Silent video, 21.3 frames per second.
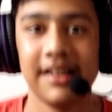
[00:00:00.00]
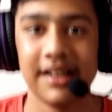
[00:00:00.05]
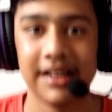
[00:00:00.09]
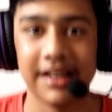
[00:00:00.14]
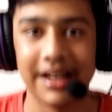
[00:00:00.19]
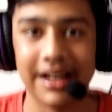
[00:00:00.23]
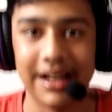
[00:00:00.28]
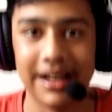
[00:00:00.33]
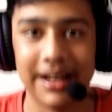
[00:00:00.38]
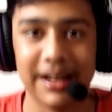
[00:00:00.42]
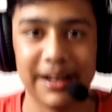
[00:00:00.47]

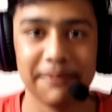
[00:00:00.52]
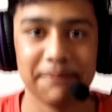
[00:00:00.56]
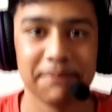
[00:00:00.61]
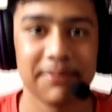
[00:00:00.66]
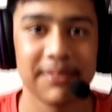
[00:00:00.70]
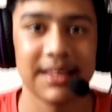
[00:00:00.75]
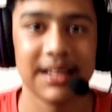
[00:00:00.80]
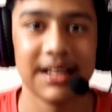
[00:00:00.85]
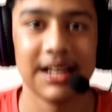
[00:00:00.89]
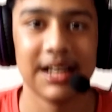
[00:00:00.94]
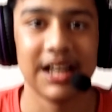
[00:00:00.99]

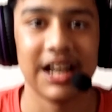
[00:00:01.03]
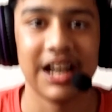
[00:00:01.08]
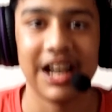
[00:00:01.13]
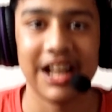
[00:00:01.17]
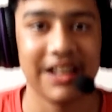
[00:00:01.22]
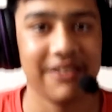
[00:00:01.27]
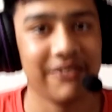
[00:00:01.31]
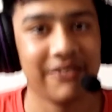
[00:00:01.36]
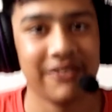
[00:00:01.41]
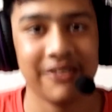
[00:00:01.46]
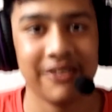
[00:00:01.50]

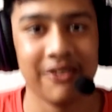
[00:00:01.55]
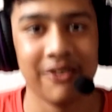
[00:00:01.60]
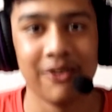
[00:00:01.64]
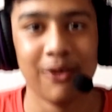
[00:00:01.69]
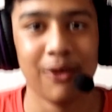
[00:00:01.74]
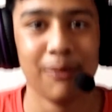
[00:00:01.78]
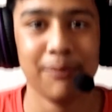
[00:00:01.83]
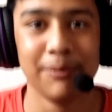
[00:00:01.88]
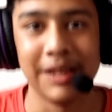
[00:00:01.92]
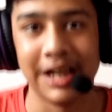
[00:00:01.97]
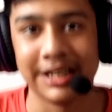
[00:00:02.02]
I
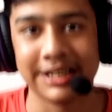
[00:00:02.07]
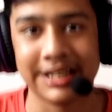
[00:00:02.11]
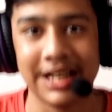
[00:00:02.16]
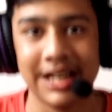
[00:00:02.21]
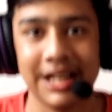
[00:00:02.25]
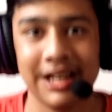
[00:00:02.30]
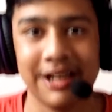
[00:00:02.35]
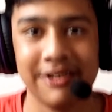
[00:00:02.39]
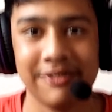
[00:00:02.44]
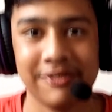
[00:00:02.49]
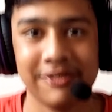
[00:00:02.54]
hope that I
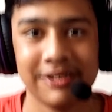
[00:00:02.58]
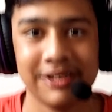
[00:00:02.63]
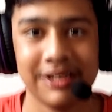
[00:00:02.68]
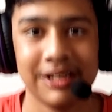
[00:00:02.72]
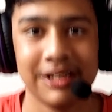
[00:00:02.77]
have